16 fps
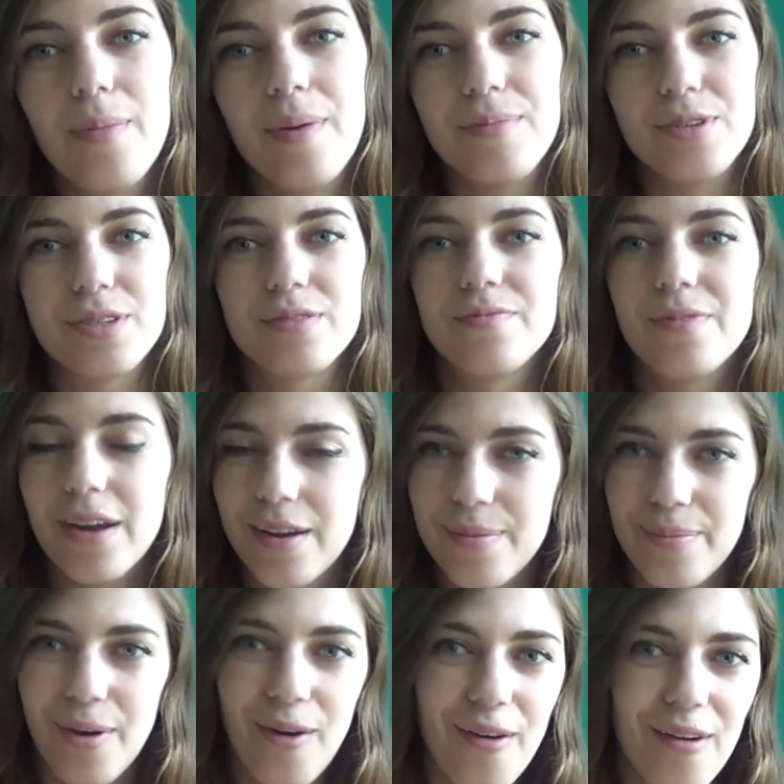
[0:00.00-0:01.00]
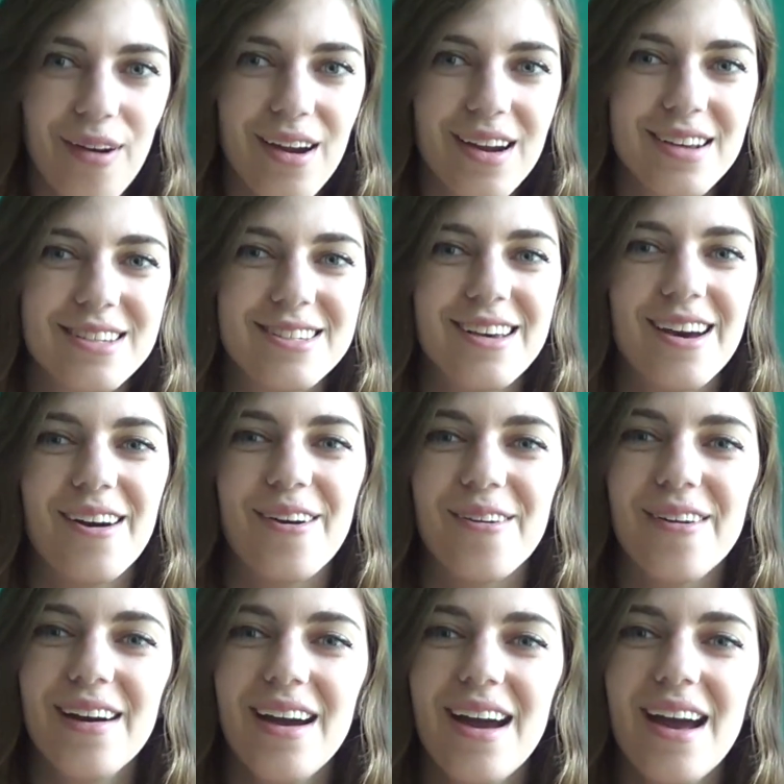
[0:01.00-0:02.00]
I'm just very poor,
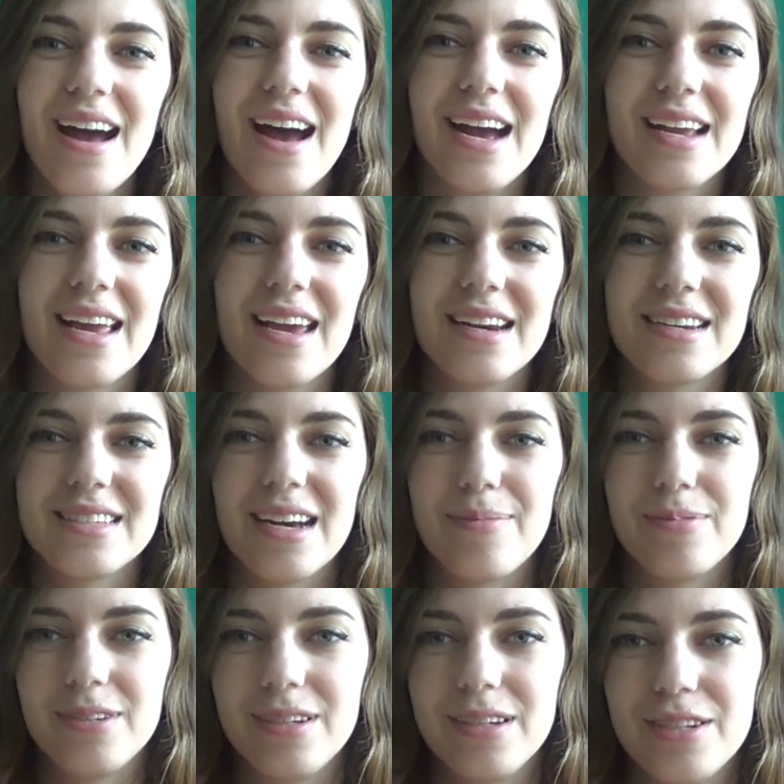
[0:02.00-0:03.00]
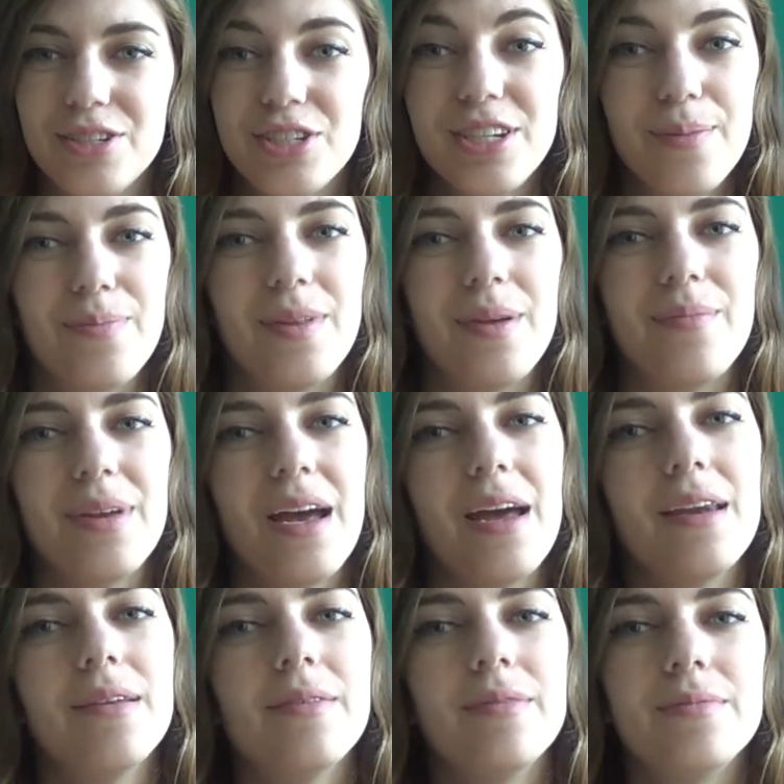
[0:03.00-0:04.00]
so I can't exactly ship them yet.